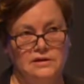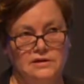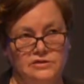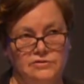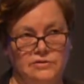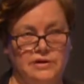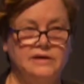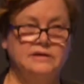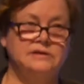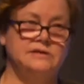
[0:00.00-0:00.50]

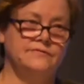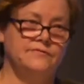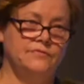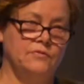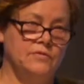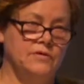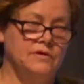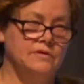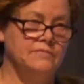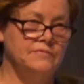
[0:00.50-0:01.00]

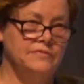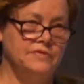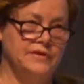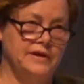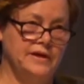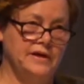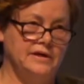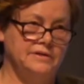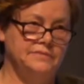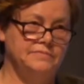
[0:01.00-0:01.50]
Transform
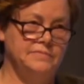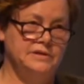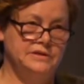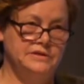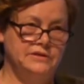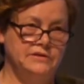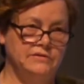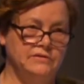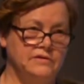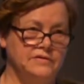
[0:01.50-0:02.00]
that
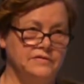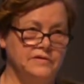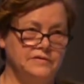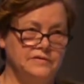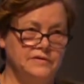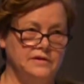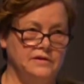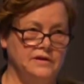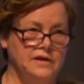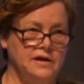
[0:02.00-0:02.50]
material that
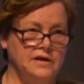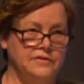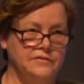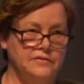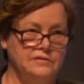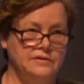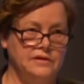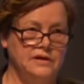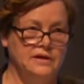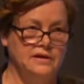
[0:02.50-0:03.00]
they
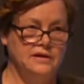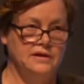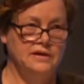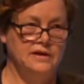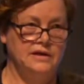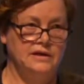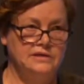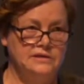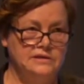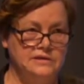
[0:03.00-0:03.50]
gathered
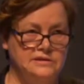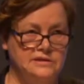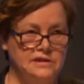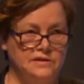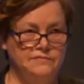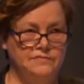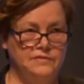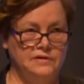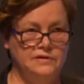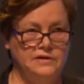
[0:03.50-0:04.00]
into
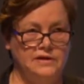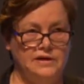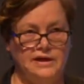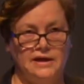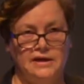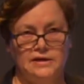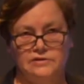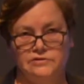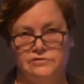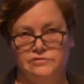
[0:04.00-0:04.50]
something that
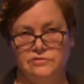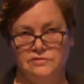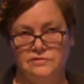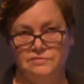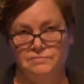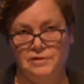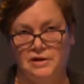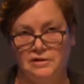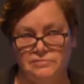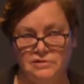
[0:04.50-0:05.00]
had a certain
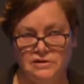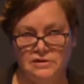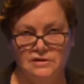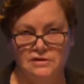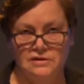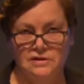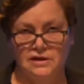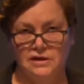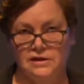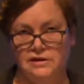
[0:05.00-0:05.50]
public
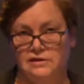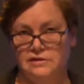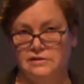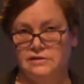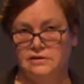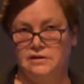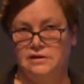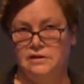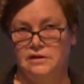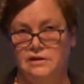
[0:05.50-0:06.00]
kind
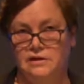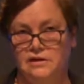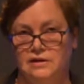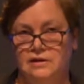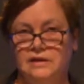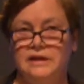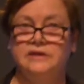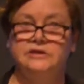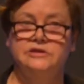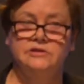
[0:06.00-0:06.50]
of
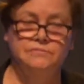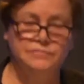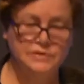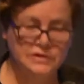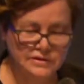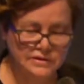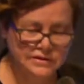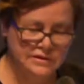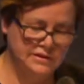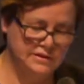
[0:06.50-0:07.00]

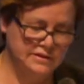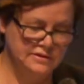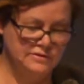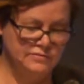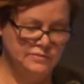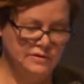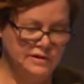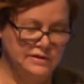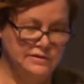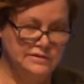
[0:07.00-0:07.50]
legibility as
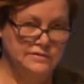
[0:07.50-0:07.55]
well.